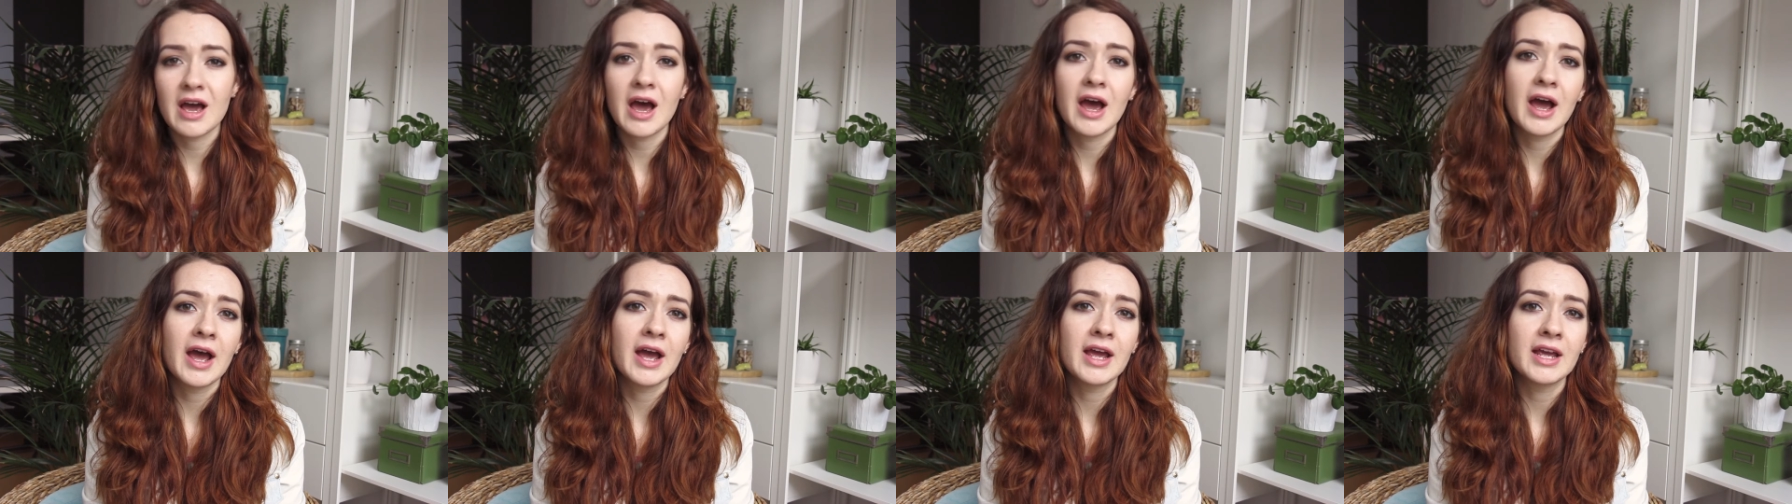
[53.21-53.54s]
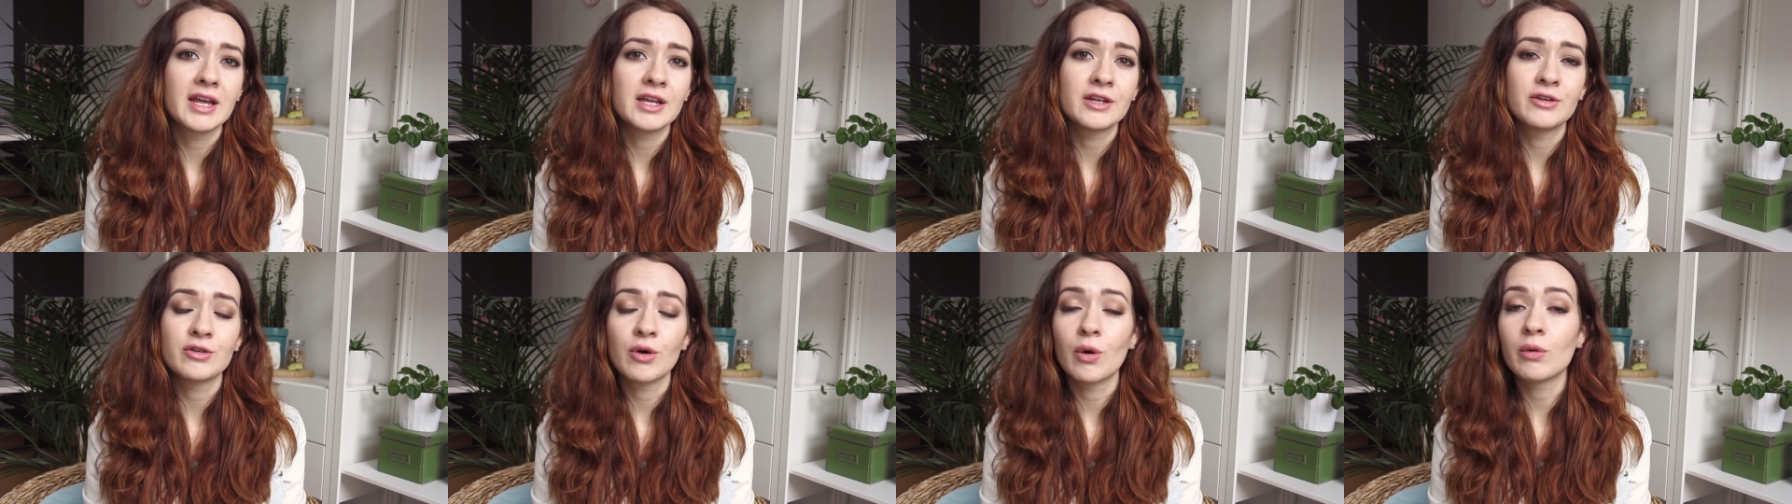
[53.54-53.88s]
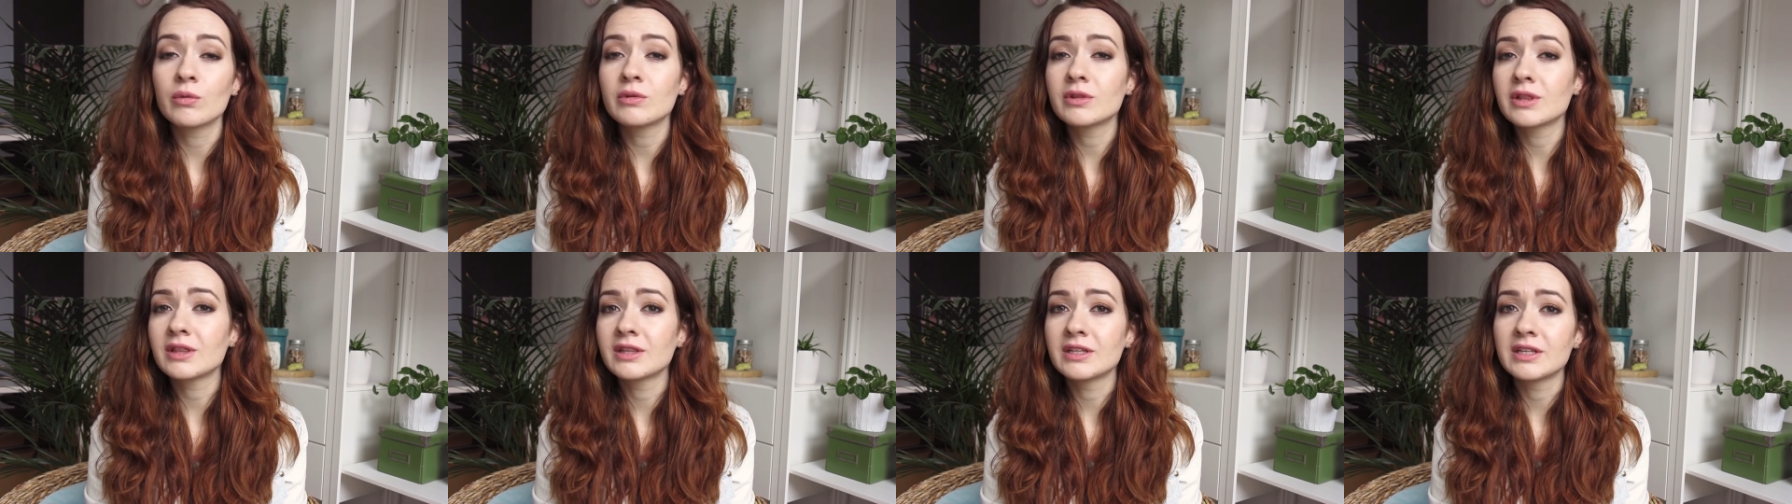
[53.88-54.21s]
I
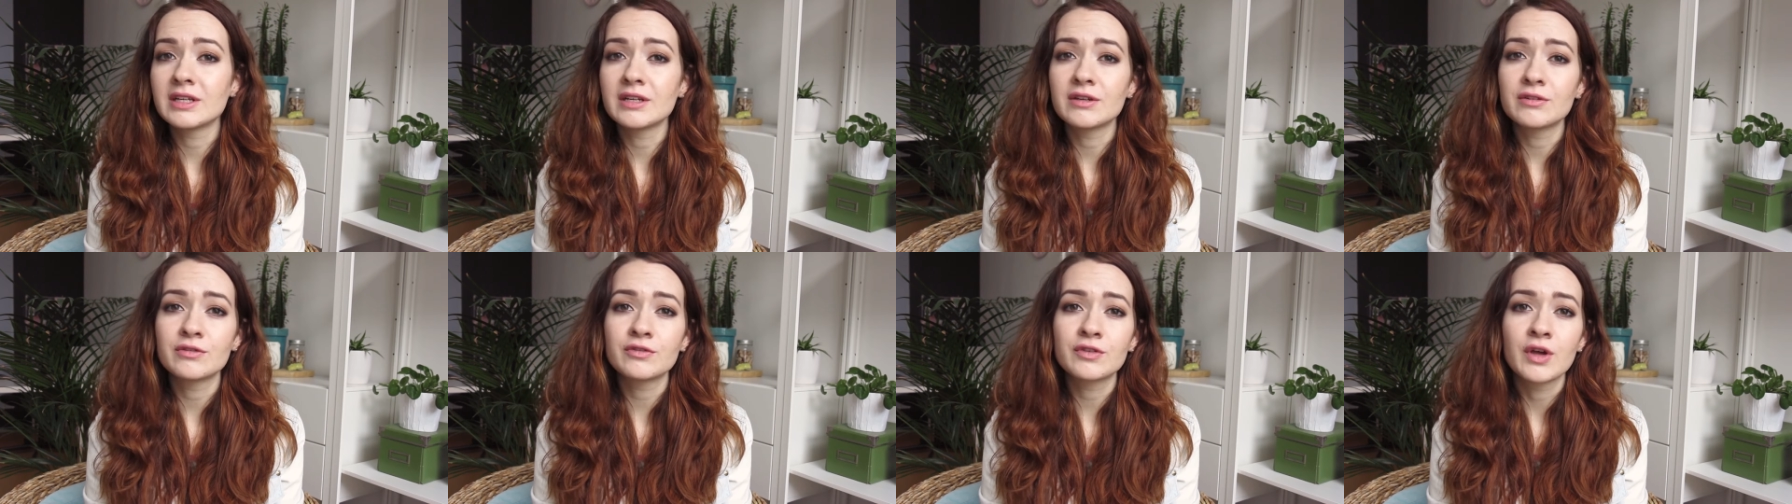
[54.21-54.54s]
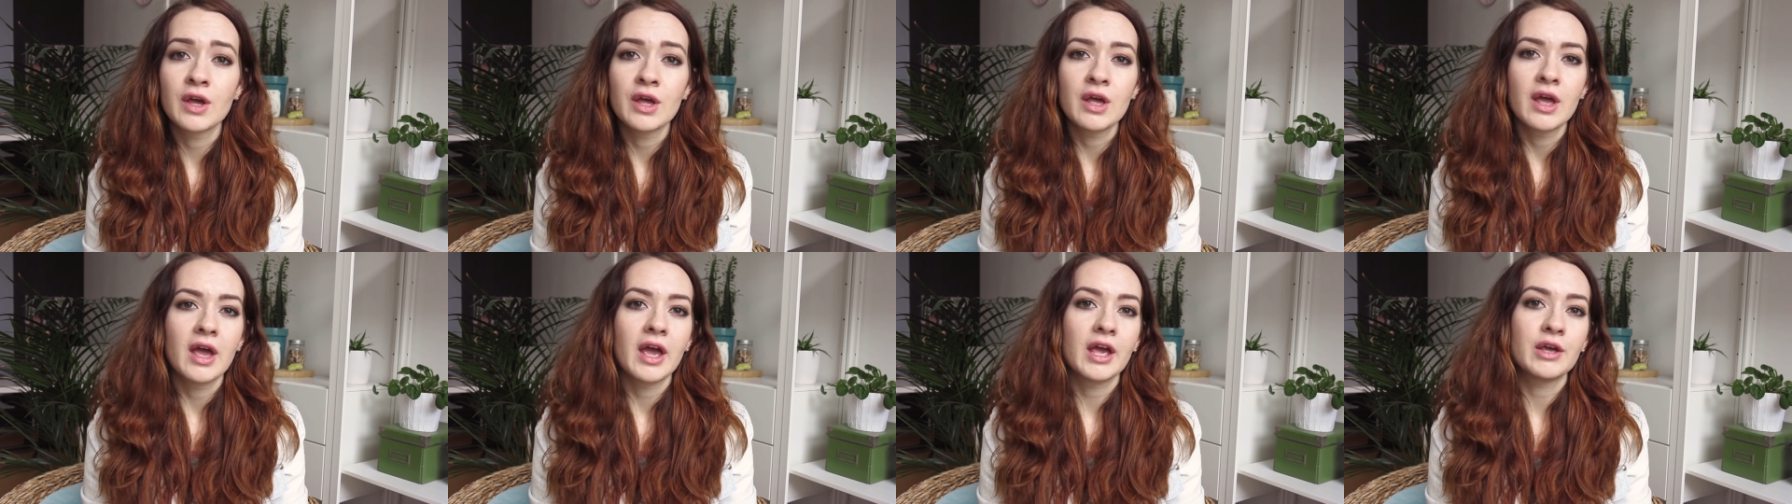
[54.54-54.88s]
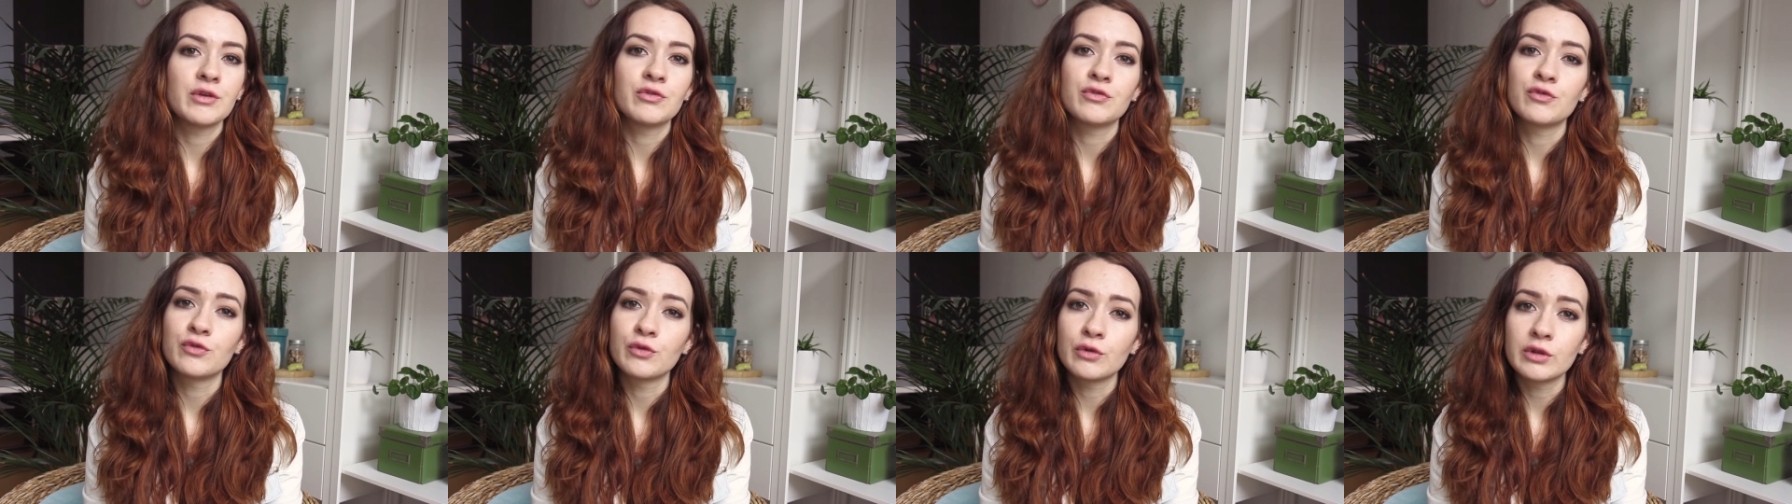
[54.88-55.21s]
don't live a
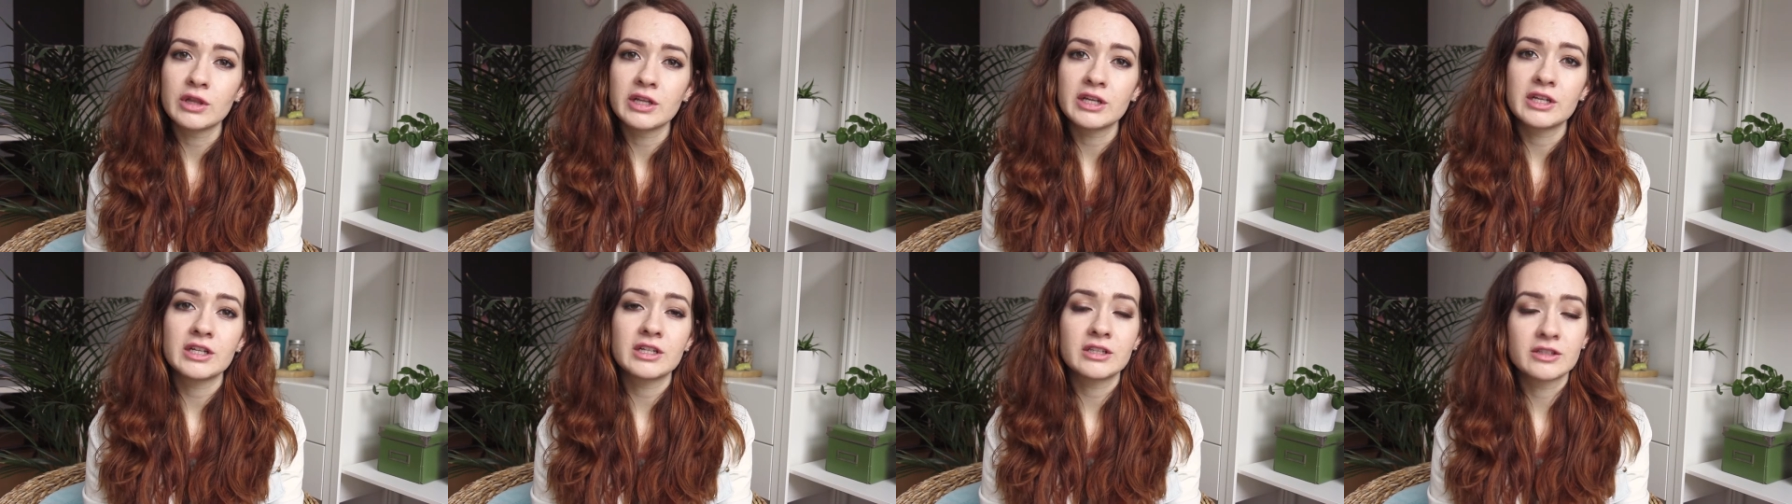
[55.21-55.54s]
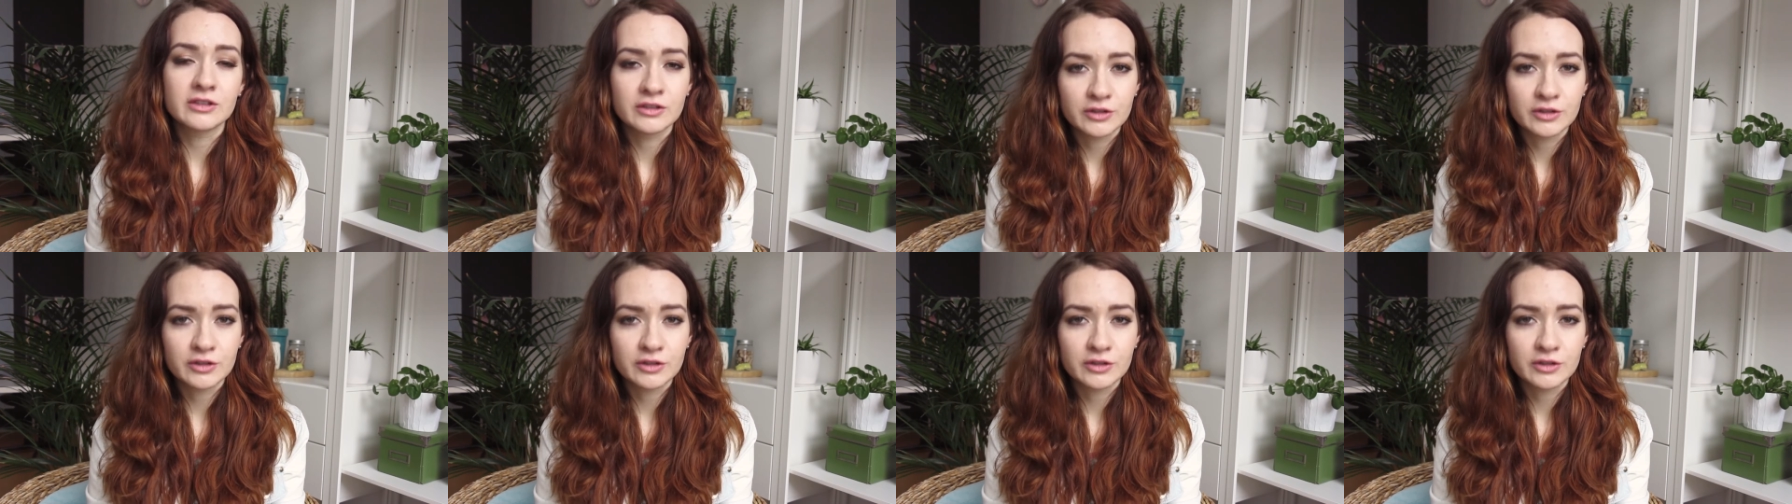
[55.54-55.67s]
fully